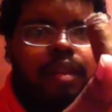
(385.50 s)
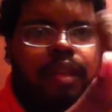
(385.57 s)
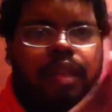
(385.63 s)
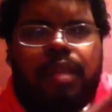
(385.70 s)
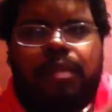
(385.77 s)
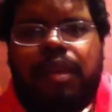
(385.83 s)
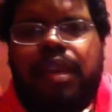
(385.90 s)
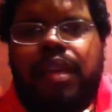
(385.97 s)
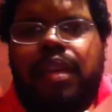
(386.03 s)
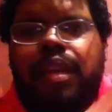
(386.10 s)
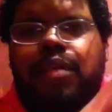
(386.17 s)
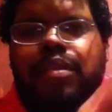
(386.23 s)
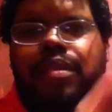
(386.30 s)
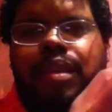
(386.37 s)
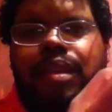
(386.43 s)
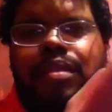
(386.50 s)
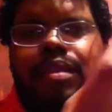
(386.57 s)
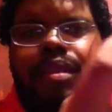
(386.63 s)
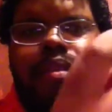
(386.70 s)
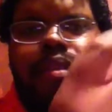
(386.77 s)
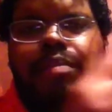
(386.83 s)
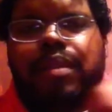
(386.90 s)
In the beginning, I was tasting
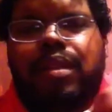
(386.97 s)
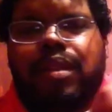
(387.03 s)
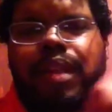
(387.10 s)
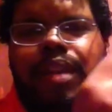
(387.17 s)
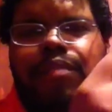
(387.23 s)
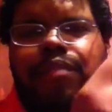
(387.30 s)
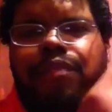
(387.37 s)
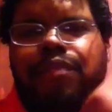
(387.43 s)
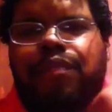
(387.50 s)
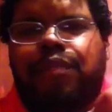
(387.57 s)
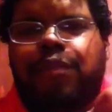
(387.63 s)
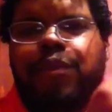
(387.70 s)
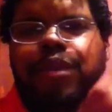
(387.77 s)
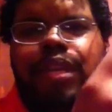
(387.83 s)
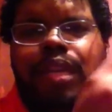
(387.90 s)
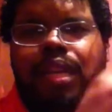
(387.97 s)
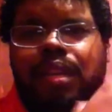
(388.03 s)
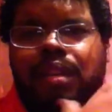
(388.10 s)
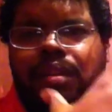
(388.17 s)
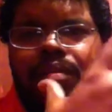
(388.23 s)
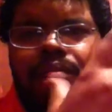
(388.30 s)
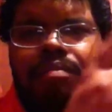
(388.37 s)
a little bit of like fruity
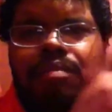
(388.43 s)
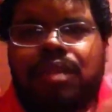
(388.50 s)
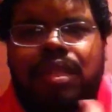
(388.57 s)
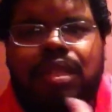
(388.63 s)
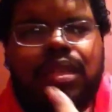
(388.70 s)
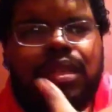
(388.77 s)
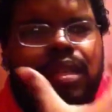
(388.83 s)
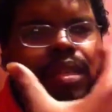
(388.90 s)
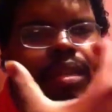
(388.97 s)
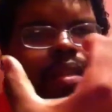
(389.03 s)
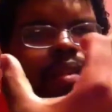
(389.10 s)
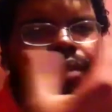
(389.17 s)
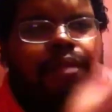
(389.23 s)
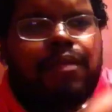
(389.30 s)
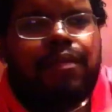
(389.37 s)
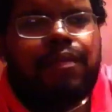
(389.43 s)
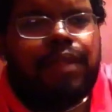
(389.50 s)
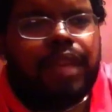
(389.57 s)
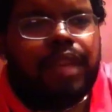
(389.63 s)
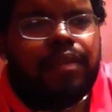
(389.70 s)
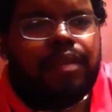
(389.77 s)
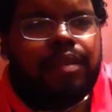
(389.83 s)

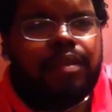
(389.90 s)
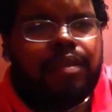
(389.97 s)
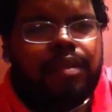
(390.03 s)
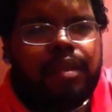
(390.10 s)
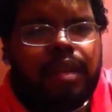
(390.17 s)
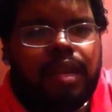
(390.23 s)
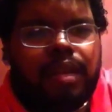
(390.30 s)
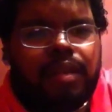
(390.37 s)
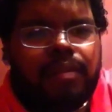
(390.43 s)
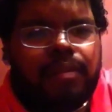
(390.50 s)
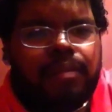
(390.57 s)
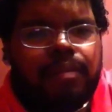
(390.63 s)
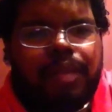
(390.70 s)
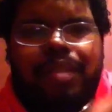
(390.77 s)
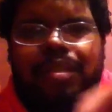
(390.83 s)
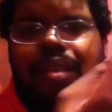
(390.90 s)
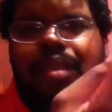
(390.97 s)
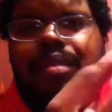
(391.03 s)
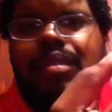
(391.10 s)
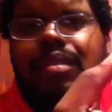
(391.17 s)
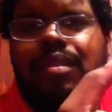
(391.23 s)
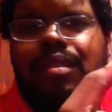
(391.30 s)
flavors. They say
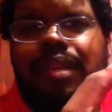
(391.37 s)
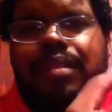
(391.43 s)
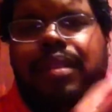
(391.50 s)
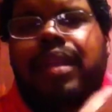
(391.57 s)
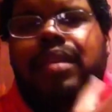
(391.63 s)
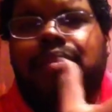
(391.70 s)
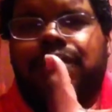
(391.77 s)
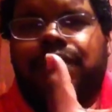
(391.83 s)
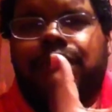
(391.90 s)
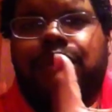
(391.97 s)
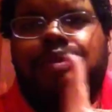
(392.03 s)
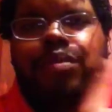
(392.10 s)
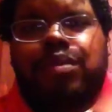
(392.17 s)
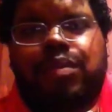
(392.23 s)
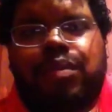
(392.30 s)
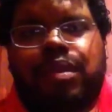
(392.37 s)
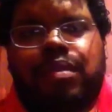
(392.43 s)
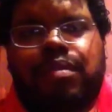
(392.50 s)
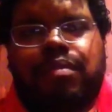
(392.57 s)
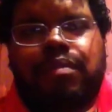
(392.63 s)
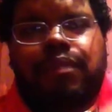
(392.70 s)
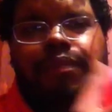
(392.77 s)
it's infused with
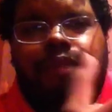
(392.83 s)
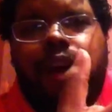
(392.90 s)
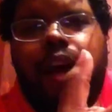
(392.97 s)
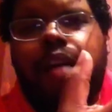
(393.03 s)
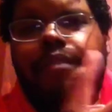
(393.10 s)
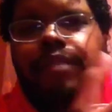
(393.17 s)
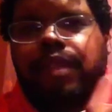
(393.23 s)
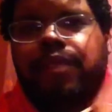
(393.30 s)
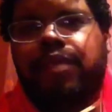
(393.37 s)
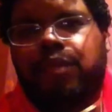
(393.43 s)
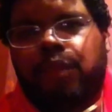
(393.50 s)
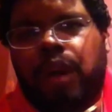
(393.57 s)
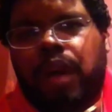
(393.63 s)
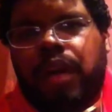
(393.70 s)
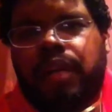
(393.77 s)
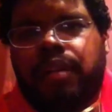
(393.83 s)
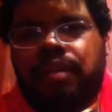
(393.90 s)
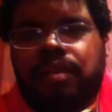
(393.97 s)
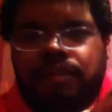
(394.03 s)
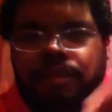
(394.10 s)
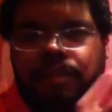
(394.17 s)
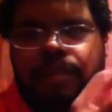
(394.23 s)
5 different
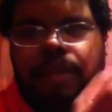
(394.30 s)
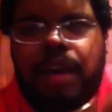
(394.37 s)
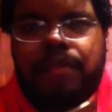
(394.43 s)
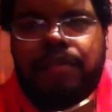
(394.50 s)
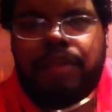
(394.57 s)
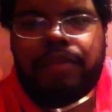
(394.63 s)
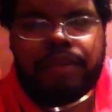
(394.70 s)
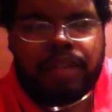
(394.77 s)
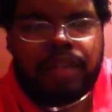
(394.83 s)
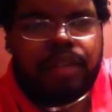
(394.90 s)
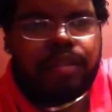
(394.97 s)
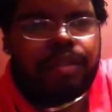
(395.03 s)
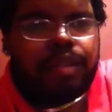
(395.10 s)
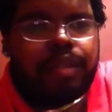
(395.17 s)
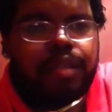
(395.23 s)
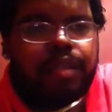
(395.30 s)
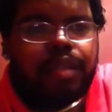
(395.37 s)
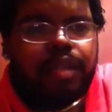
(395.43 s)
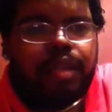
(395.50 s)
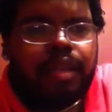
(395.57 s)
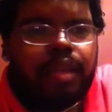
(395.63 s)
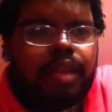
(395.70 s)
wines from 5 different countries.
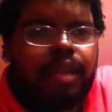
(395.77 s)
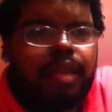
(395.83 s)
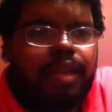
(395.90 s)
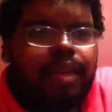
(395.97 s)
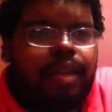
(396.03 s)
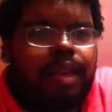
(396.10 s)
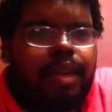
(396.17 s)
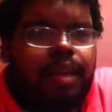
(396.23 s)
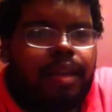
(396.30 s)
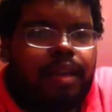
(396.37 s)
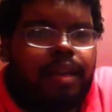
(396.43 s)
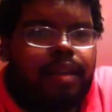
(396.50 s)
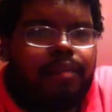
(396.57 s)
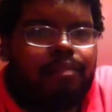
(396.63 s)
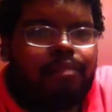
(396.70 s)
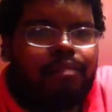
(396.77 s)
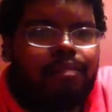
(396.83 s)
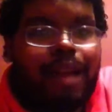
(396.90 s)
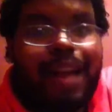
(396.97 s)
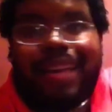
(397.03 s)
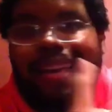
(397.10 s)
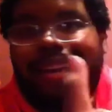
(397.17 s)

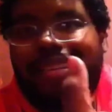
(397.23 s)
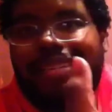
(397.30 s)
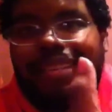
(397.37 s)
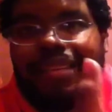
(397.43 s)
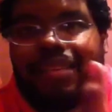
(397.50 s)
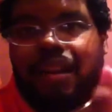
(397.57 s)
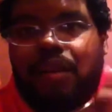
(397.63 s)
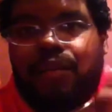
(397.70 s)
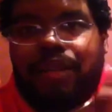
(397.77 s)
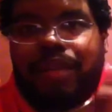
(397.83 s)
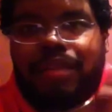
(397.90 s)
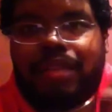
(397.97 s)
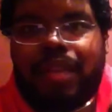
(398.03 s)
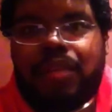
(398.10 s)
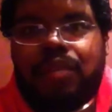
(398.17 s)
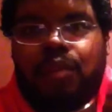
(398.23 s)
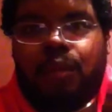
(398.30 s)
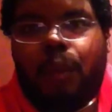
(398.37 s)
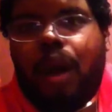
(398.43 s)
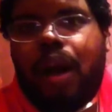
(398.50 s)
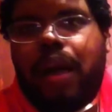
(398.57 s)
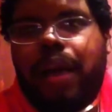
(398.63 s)
I can't say that I really taste
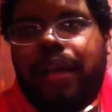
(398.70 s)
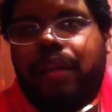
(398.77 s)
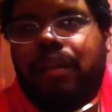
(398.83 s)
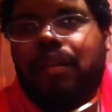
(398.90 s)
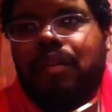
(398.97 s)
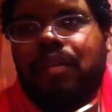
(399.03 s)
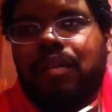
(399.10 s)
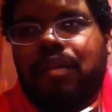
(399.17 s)
wine